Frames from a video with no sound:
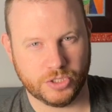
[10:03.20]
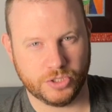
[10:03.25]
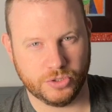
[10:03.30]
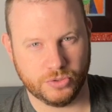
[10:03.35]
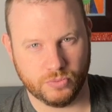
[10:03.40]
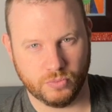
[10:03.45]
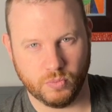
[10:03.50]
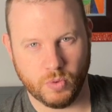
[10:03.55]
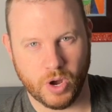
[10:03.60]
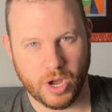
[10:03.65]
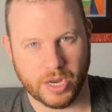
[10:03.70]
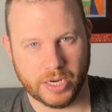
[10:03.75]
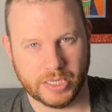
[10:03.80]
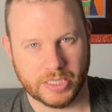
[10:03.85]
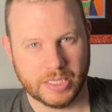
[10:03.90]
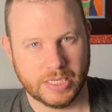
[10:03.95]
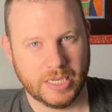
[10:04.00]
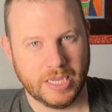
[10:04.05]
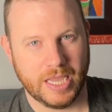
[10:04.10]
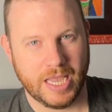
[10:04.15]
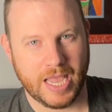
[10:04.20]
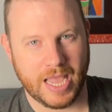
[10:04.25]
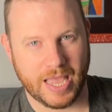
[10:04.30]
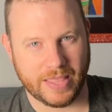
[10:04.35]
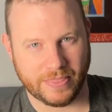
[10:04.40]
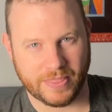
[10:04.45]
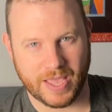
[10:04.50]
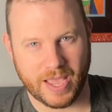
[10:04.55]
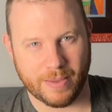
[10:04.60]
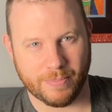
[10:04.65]
you want
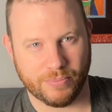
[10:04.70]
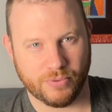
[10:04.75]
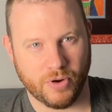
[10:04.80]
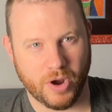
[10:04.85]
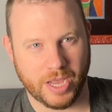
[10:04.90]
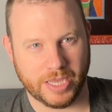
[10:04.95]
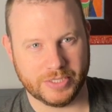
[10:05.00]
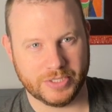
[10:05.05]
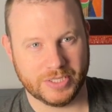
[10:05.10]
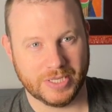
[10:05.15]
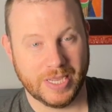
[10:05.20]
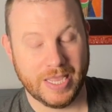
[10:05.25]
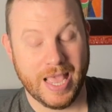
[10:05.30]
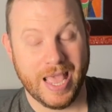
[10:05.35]
at that price.